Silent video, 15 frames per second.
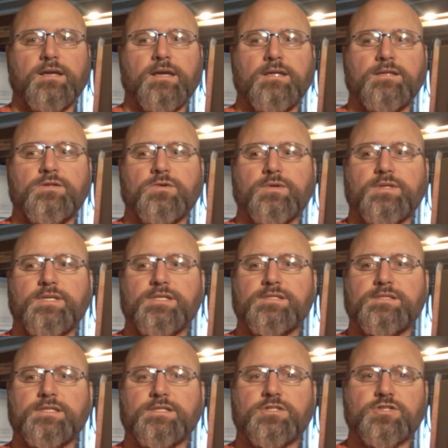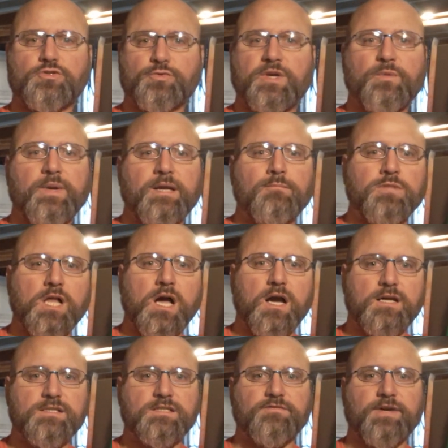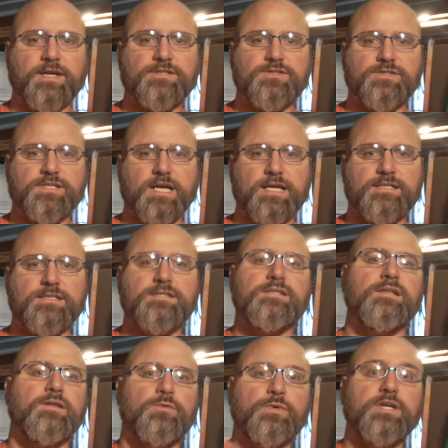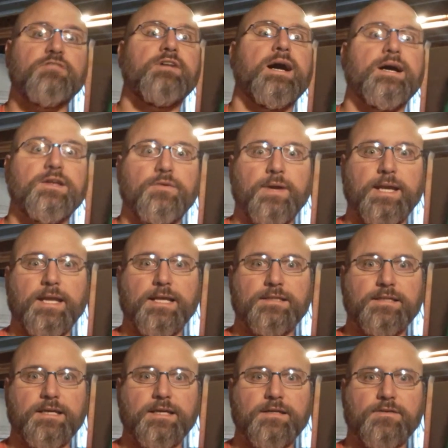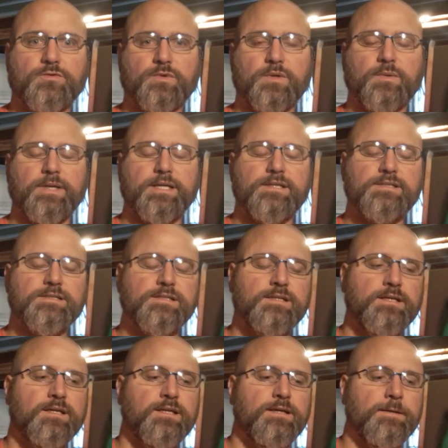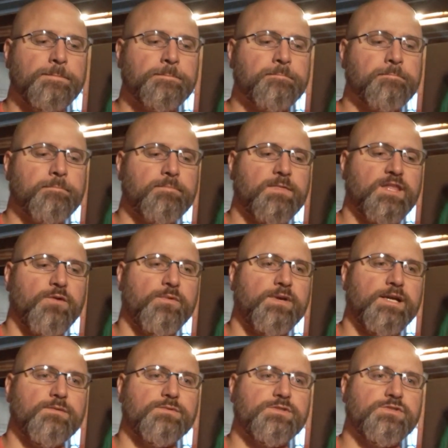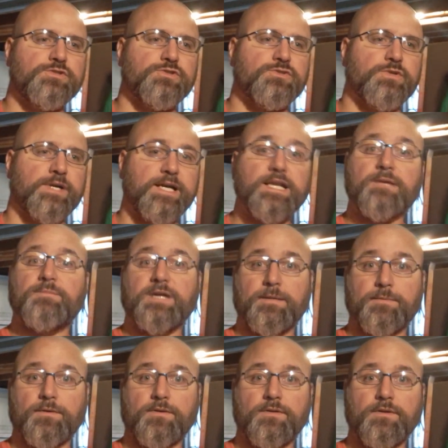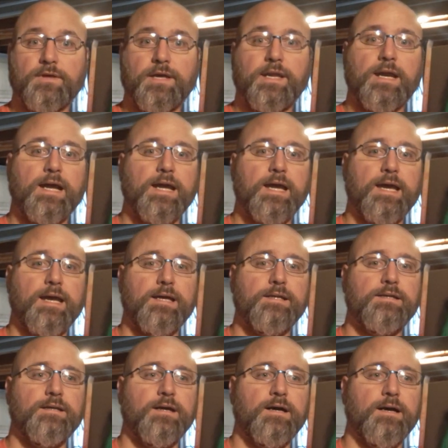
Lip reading: and doing these 3-week blocks of exercises and then reevaluating at the end of 3 weeks. When I was training people and I had